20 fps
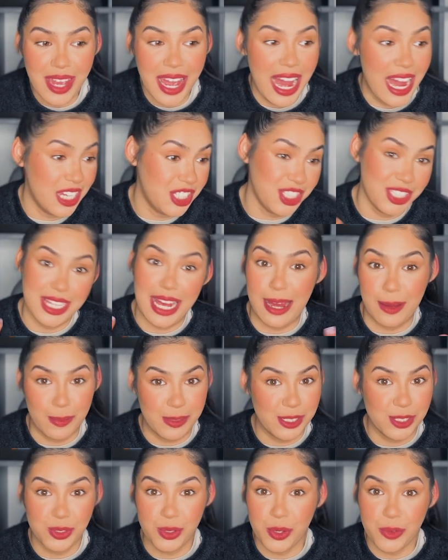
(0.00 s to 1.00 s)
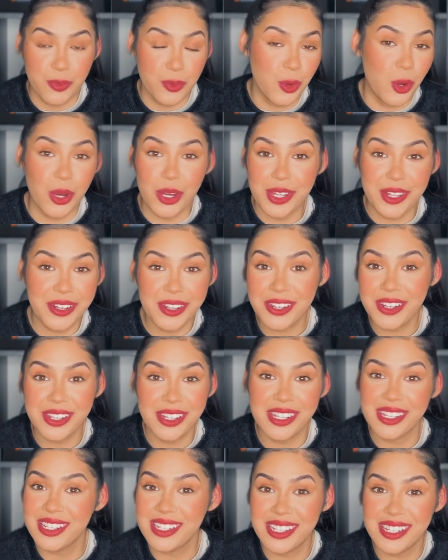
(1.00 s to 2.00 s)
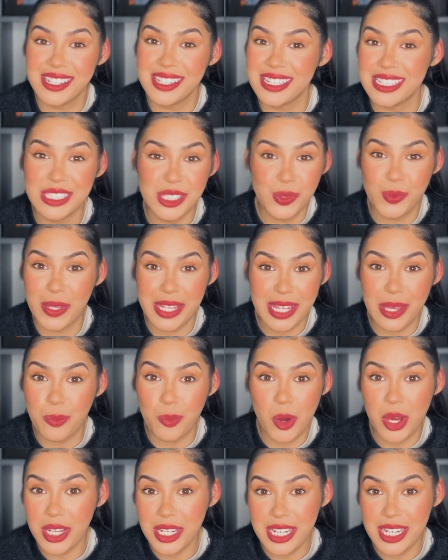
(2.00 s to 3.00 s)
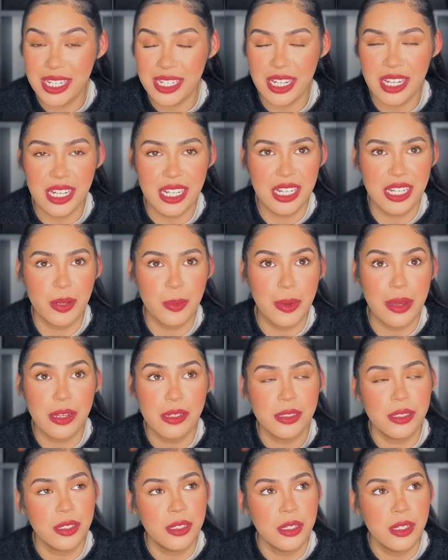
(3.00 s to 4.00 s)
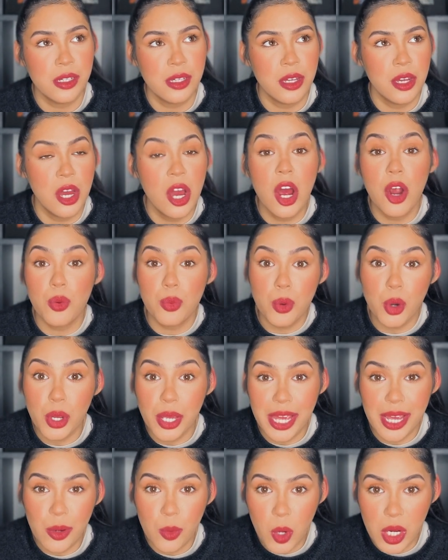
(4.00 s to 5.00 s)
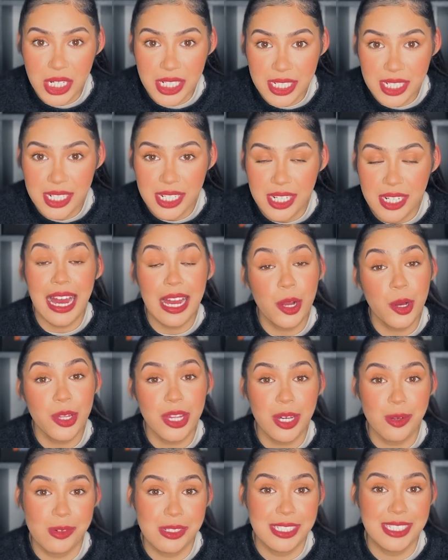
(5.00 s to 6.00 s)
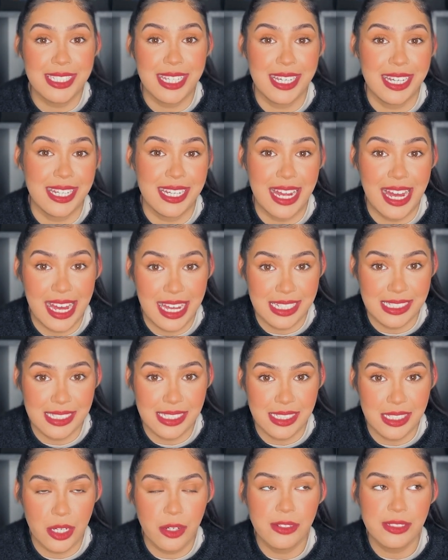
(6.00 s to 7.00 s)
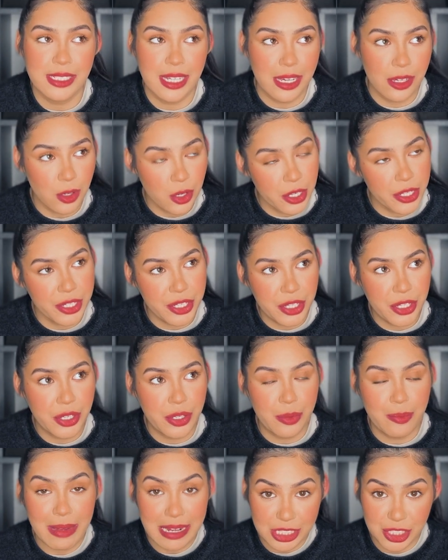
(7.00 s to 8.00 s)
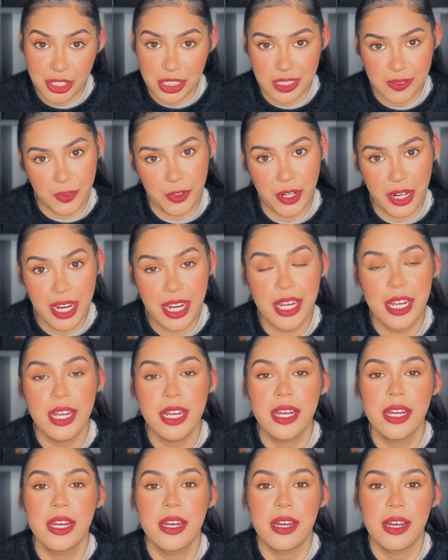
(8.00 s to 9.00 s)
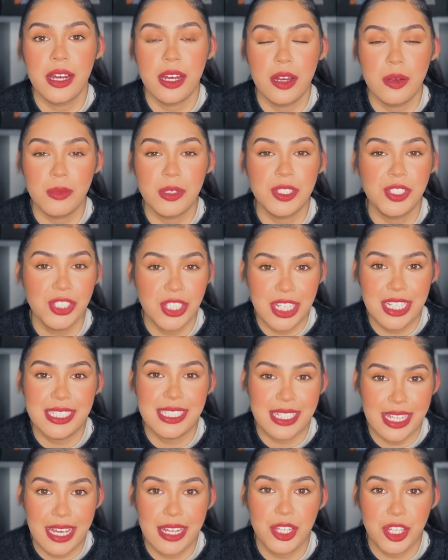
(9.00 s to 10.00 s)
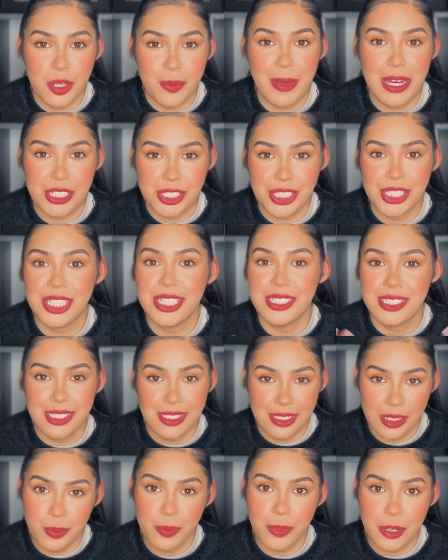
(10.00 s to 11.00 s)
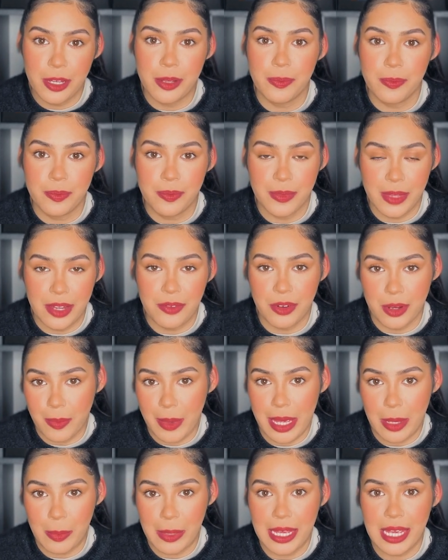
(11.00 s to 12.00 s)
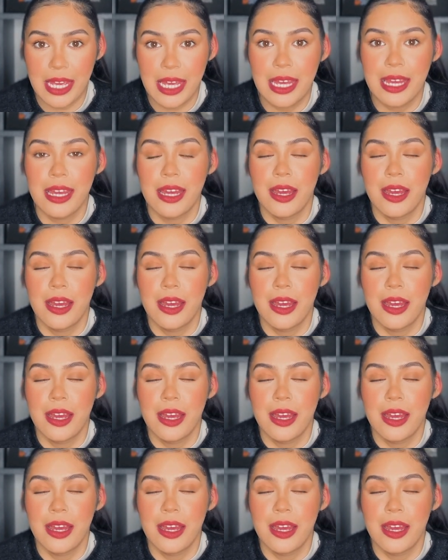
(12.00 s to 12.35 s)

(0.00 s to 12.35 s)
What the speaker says: I just happened to have gotten a swinging one, a rocking one. I got that one secondhand. I got a new mattress for it, because you need to get a new mattress for every baby.